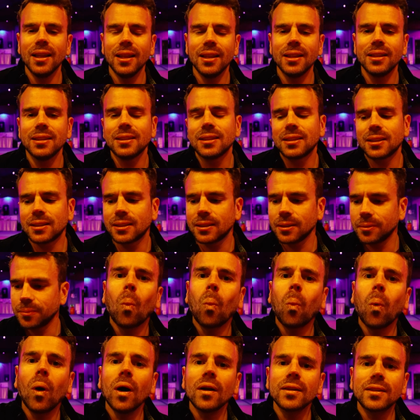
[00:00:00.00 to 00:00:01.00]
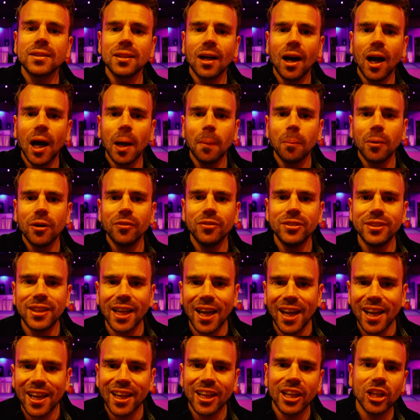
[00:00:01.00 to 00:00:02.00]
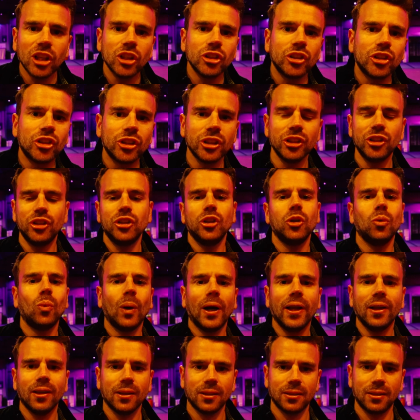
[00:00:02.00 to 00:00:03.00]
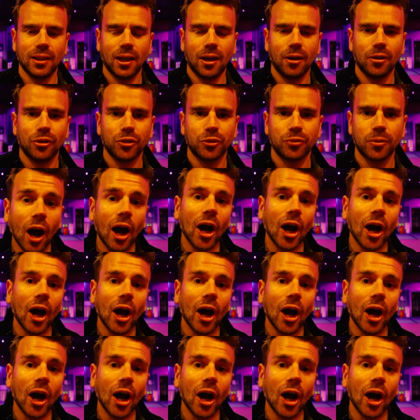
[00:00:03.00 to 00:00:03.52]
is what time of day should you weigh yourself?